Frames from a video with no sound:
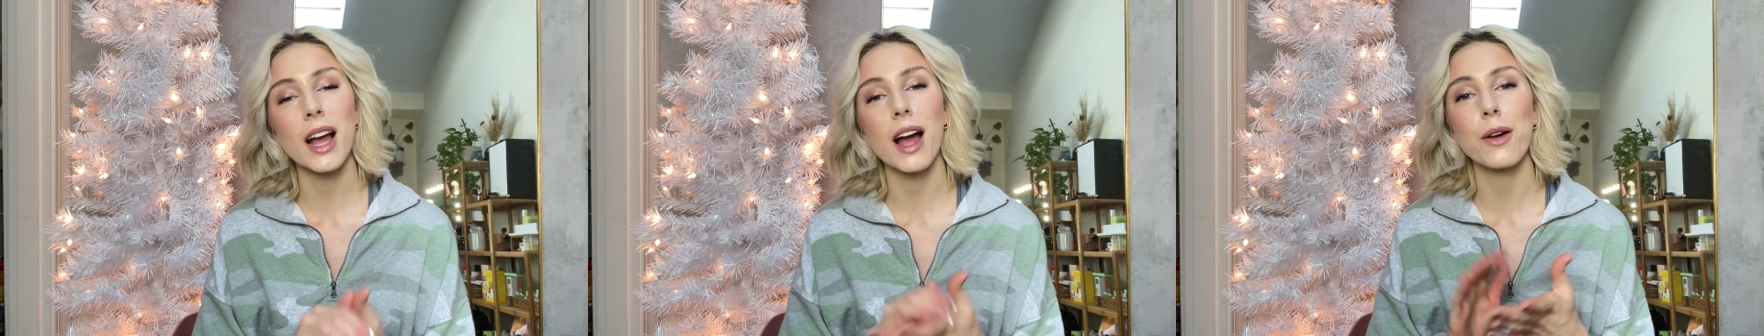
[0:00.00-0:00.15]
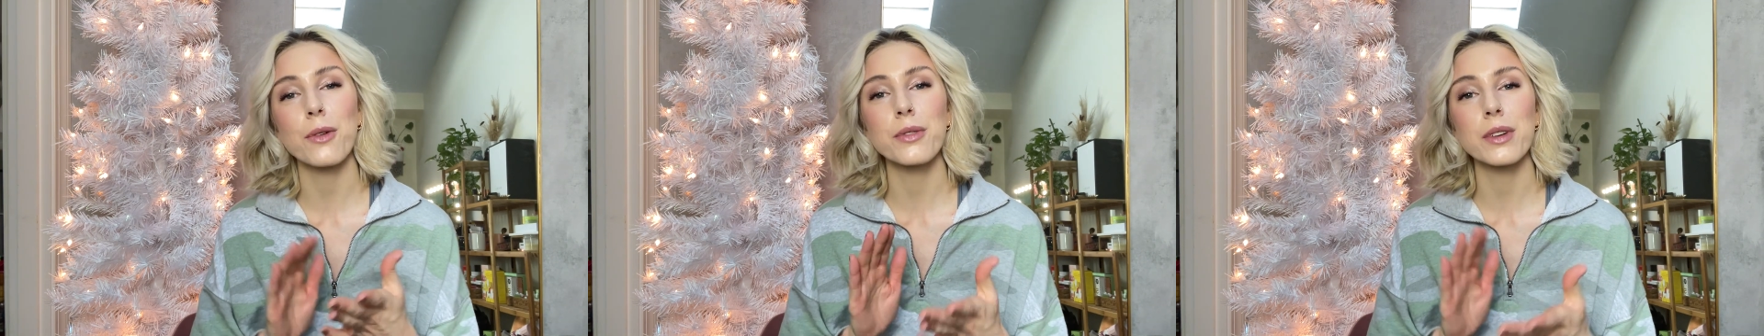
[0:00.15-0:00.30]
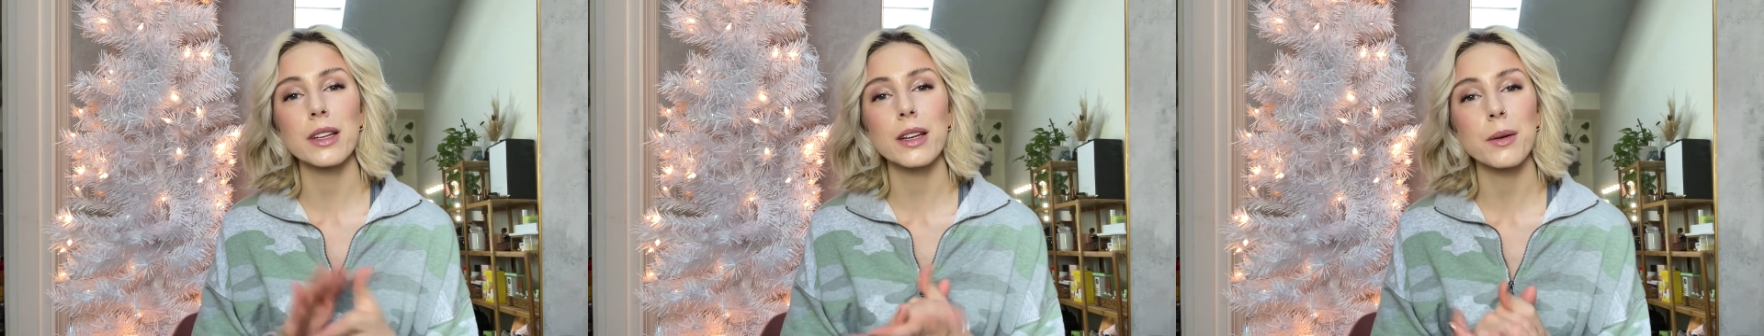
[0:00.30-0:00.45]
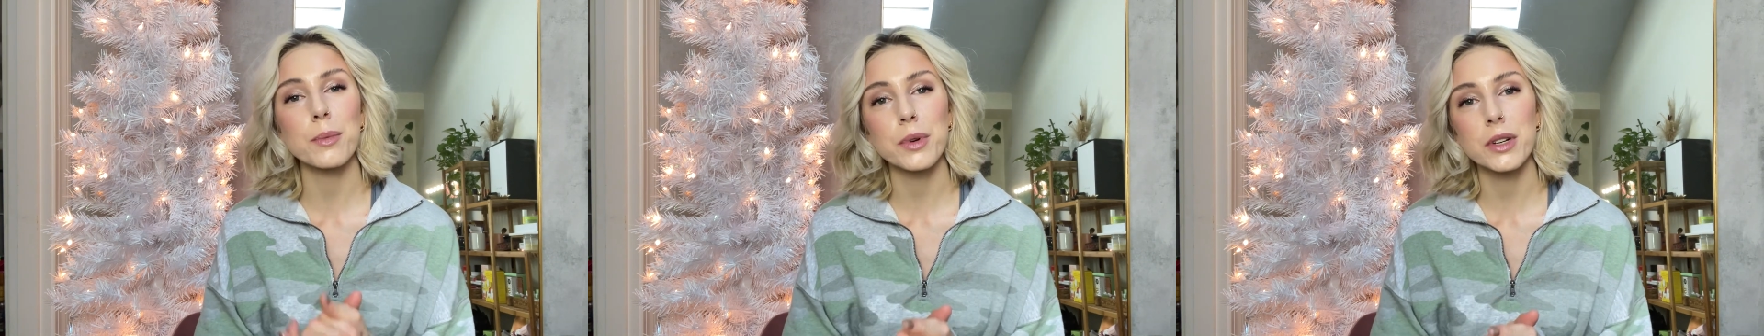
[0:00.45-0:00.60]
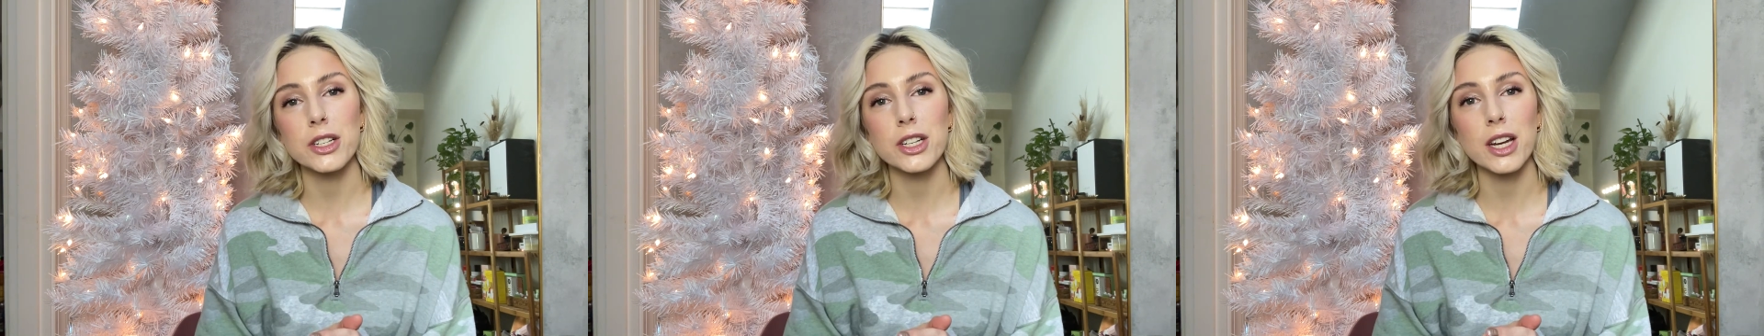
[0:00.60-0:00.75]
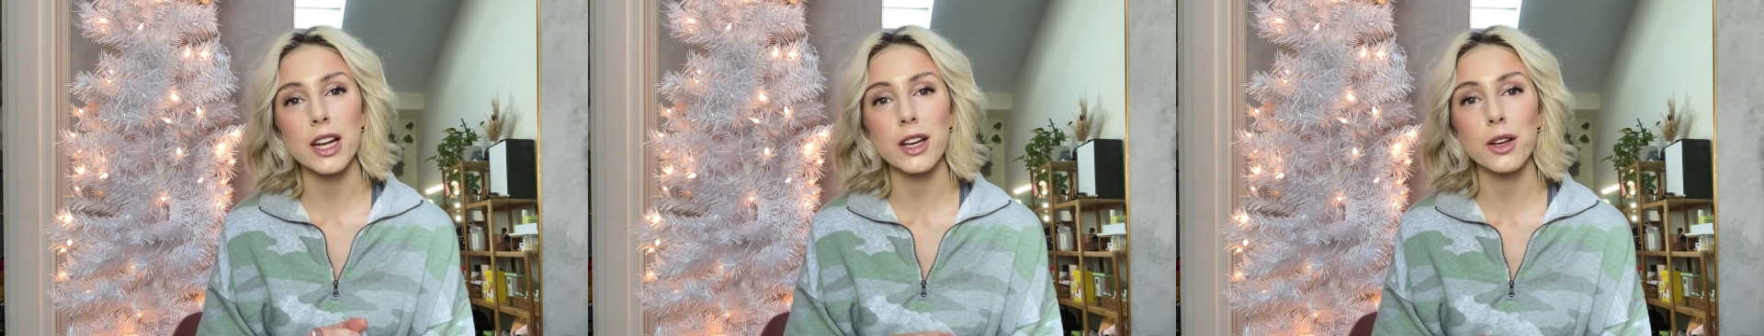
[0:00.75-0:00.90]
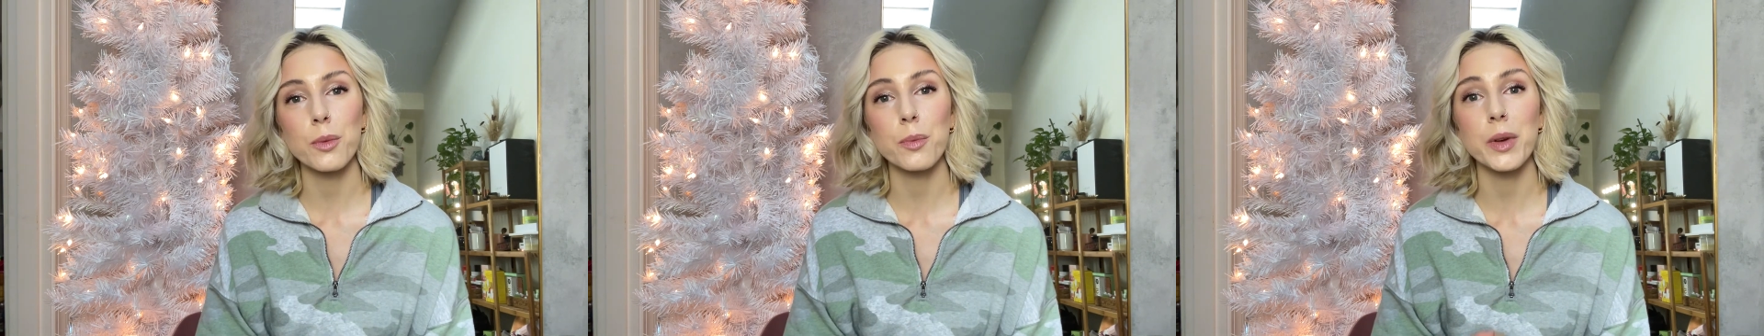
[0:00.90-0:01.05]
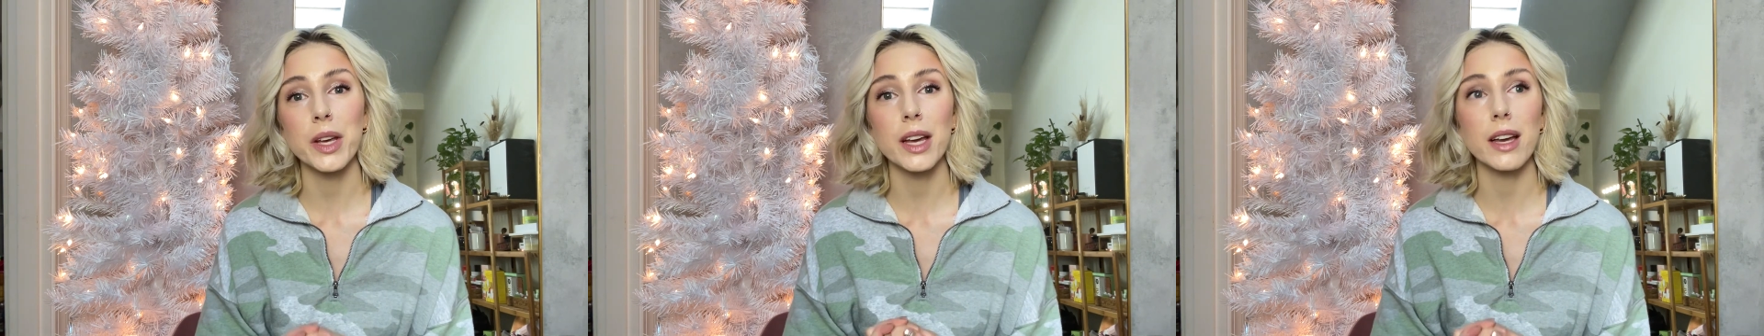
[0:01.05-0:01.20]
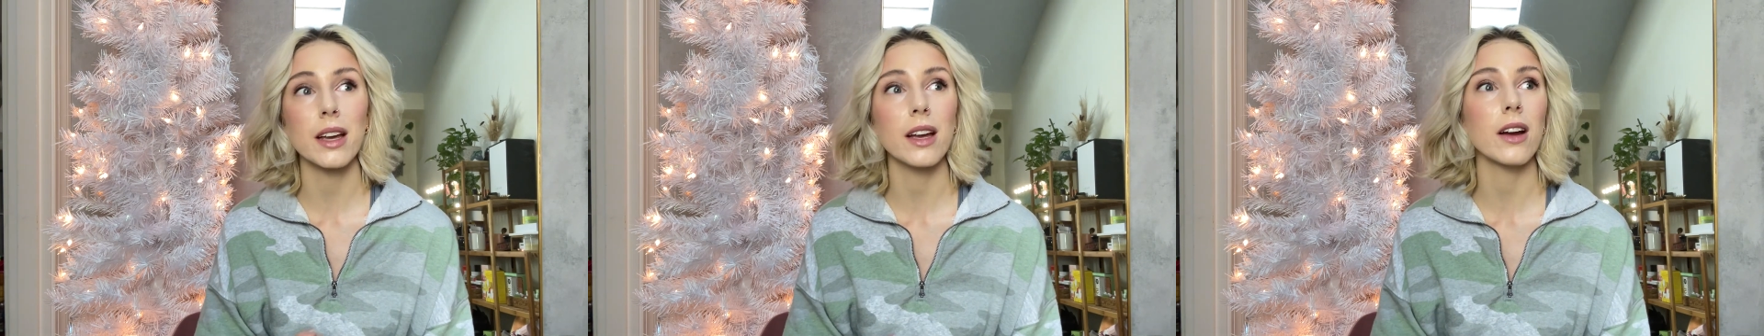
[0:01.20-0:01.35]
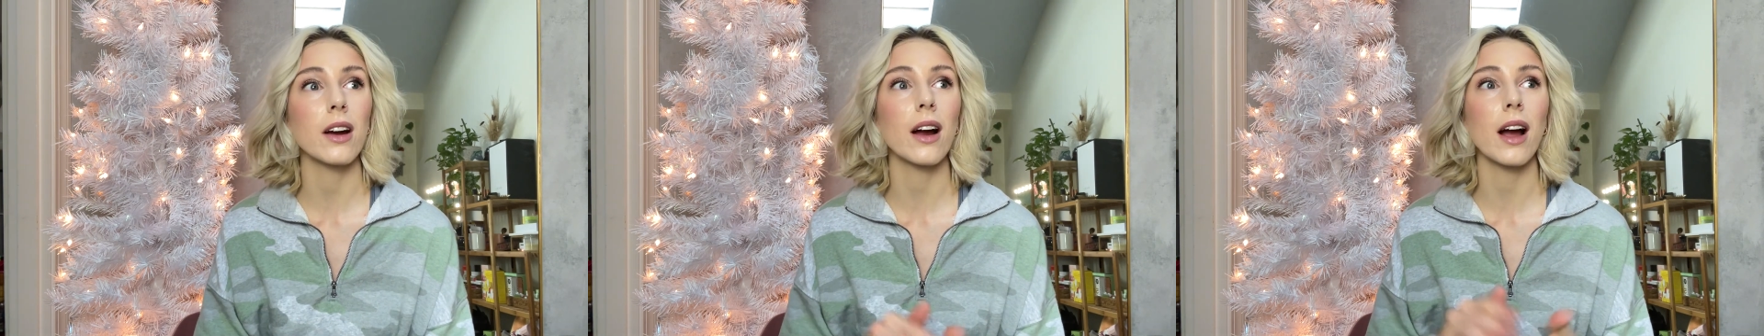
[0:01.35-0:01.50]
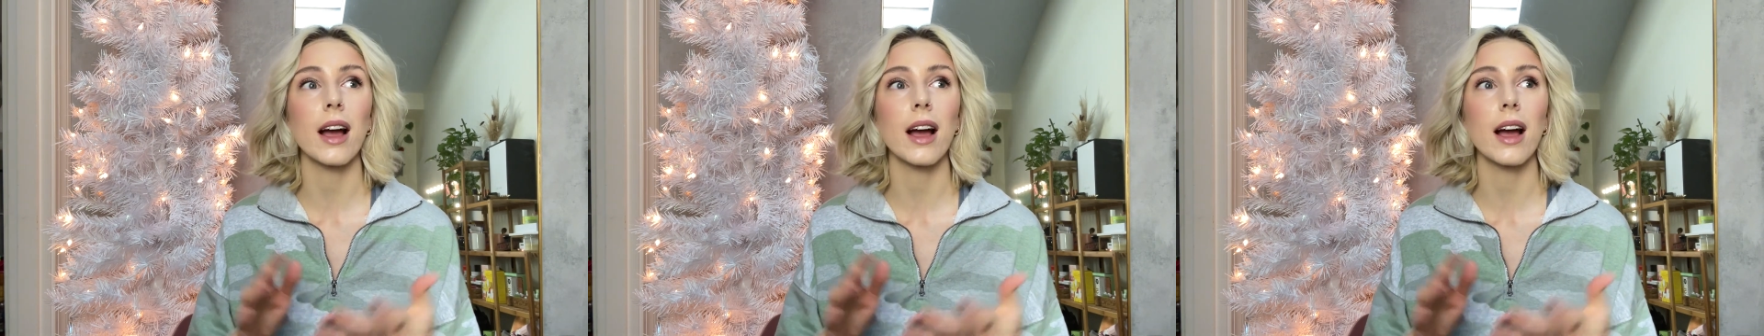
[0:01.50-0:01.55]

I really appreciate you being here.